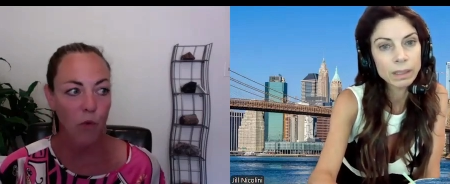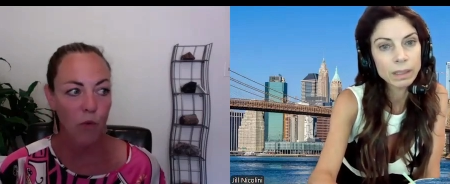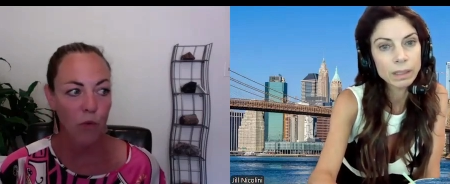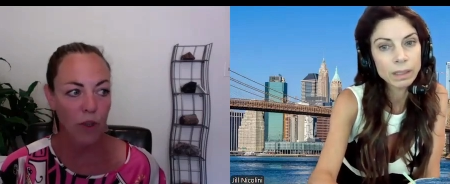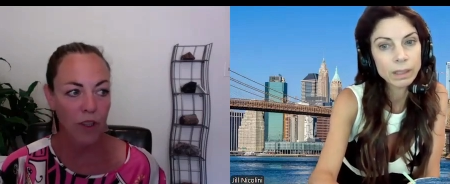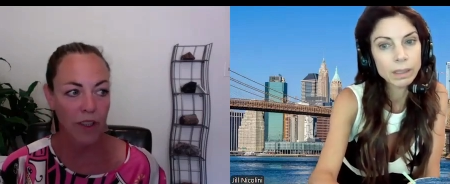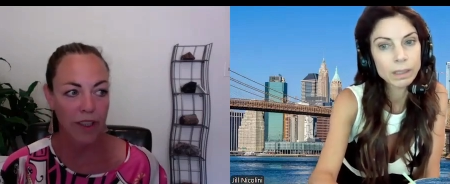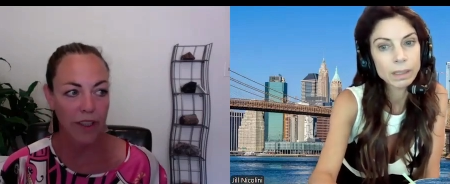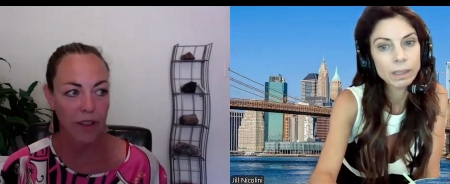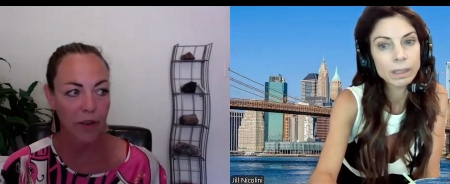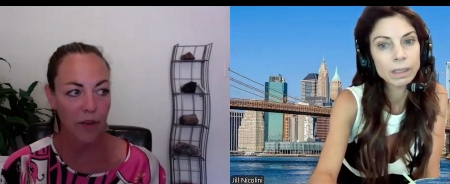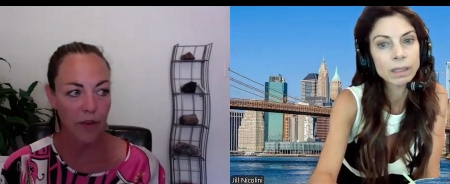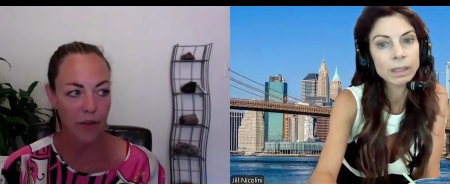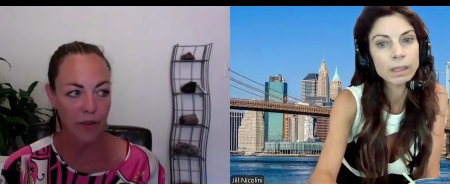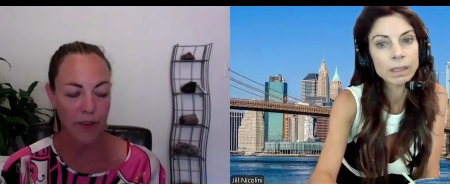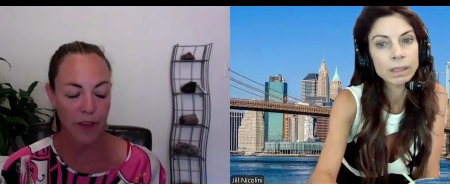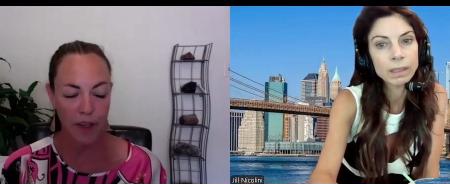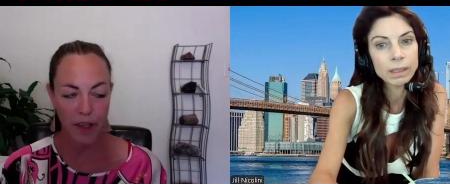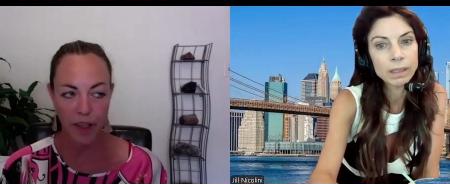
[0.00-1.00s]
Speaker 1: really
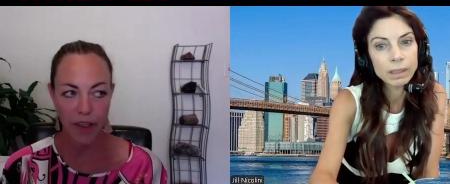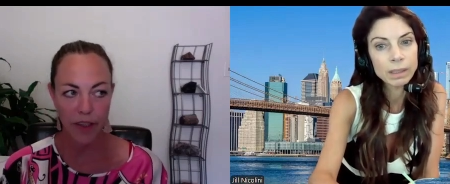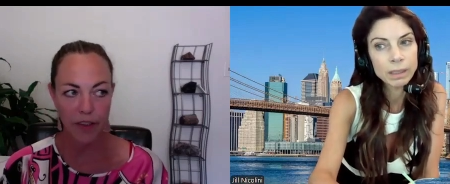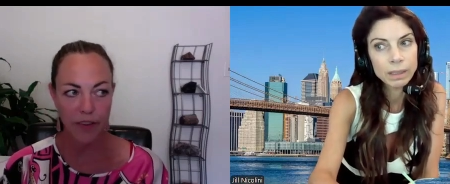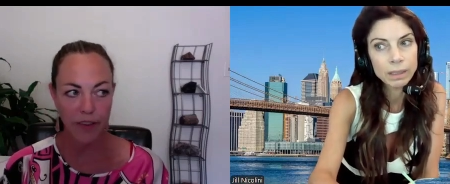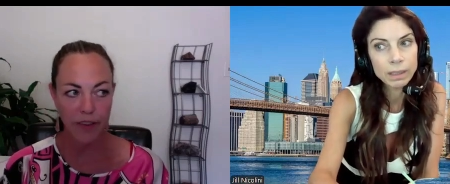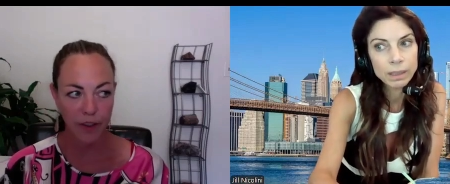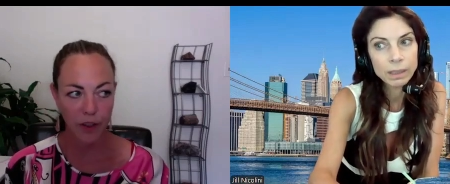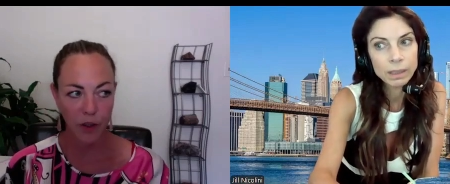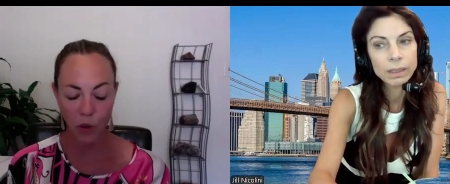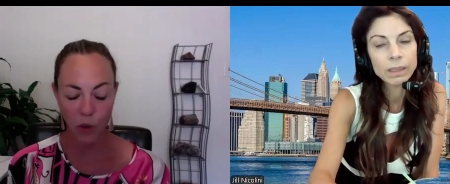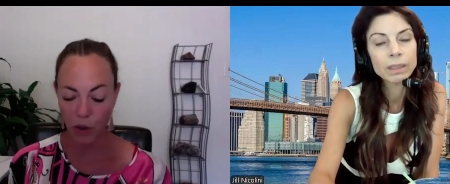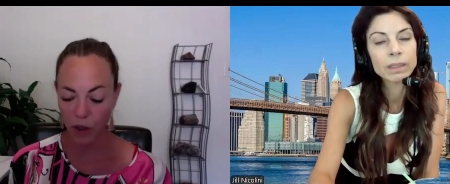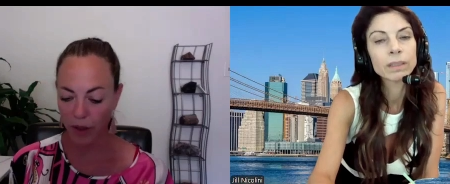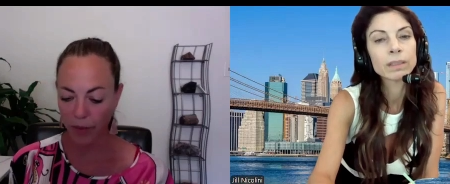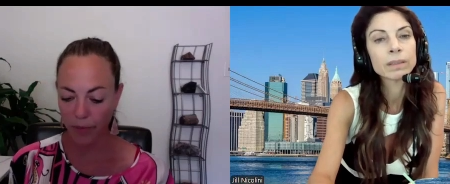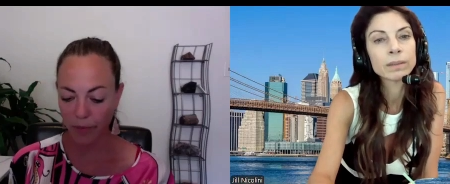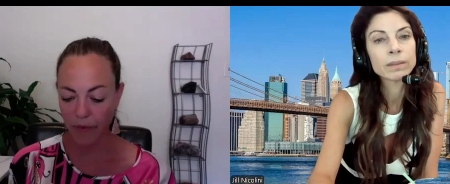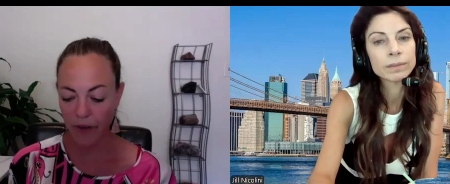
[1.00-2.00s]
the the
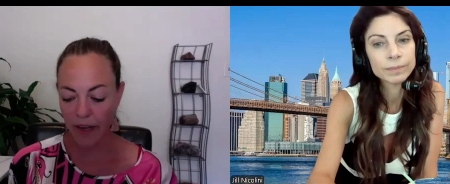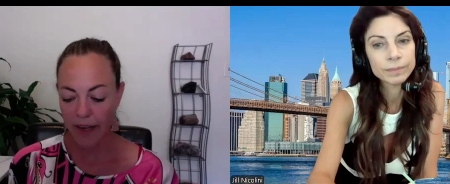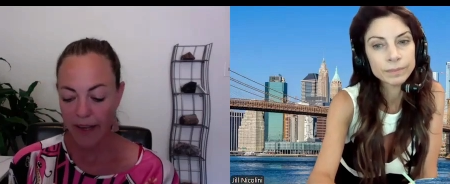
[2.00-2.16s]
core